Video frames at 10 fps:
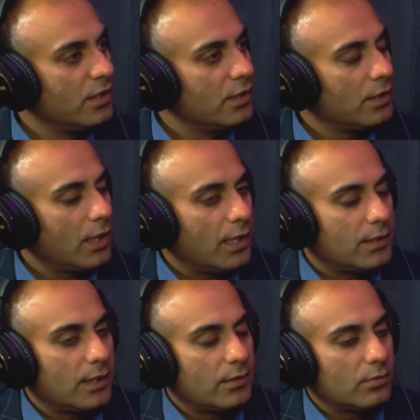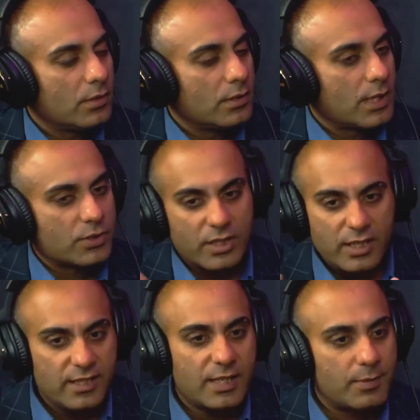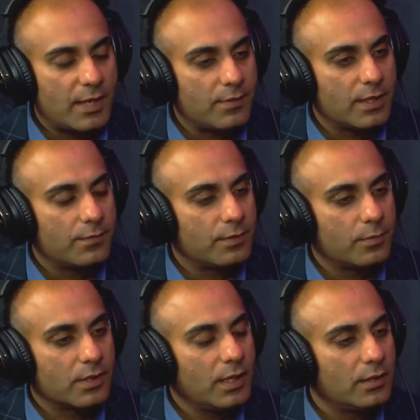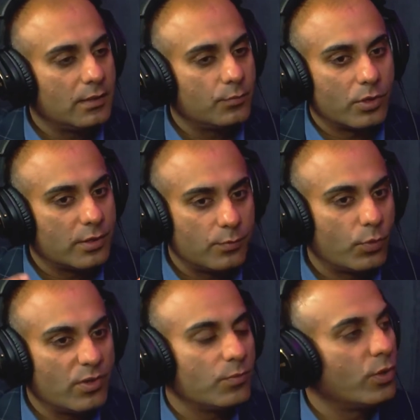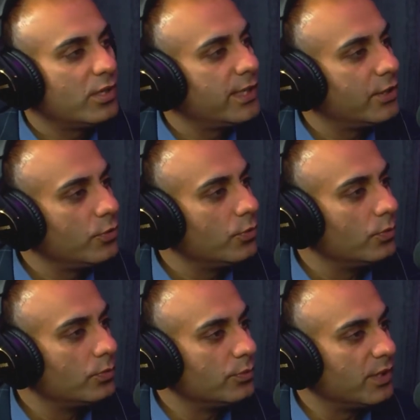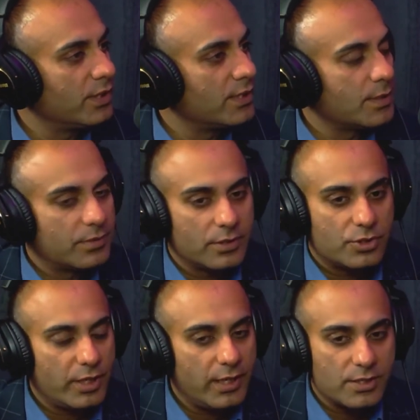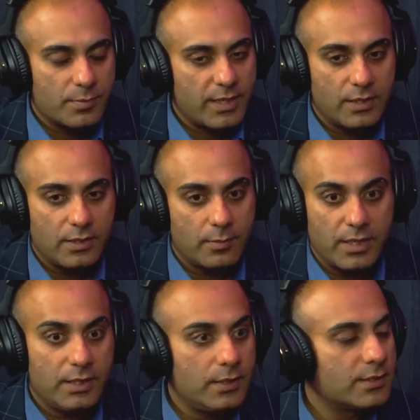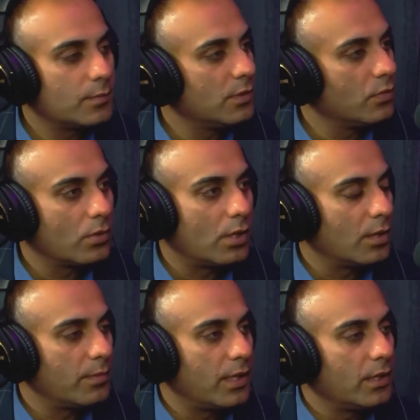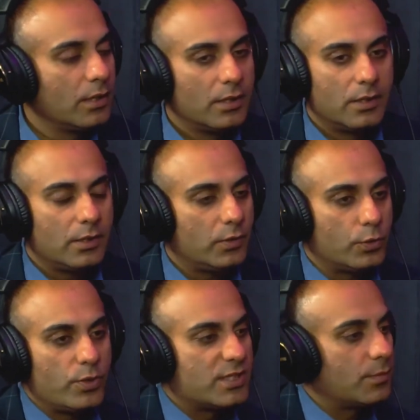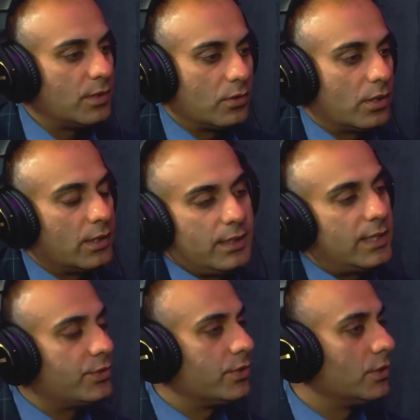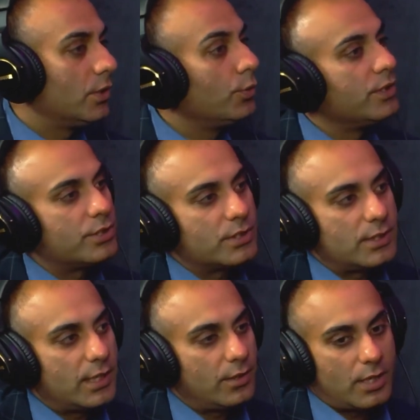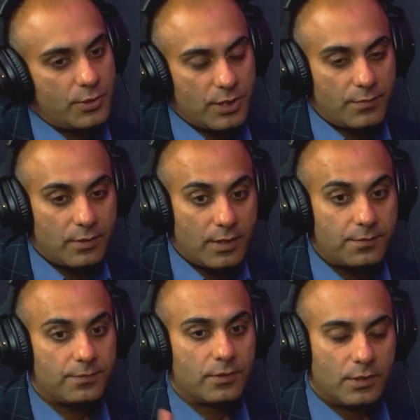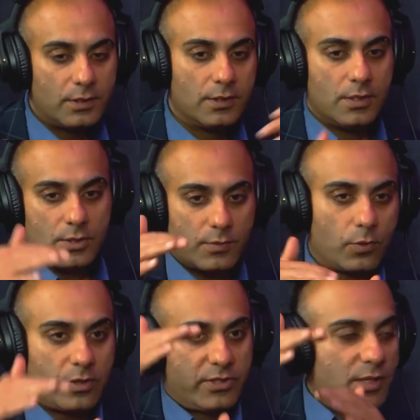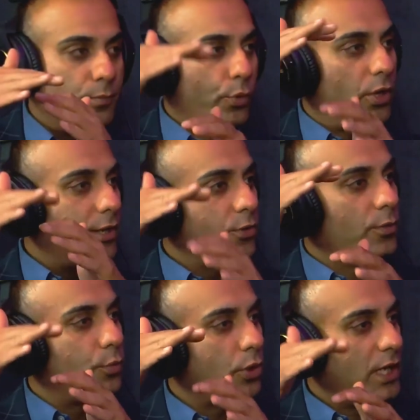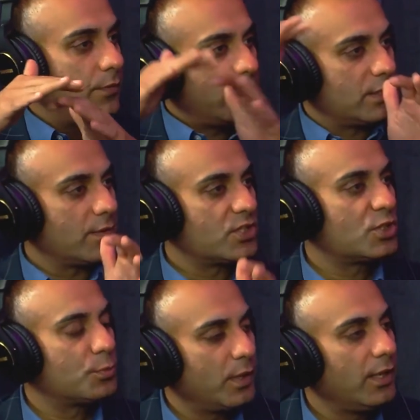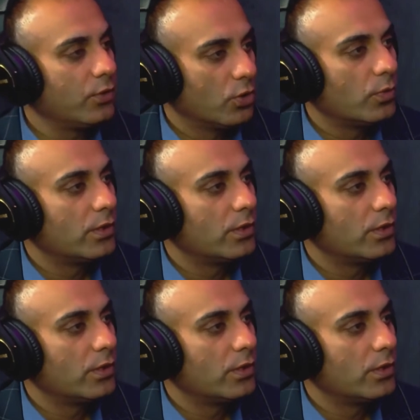And then now suddenly I'm having A-Fib again. What did I do? Did something change? Am I eating something wrong? Am I doing something wrong? And the answer is no. It's just that now you have enough. The water sort of boiled to a point where it's sort of spilling over.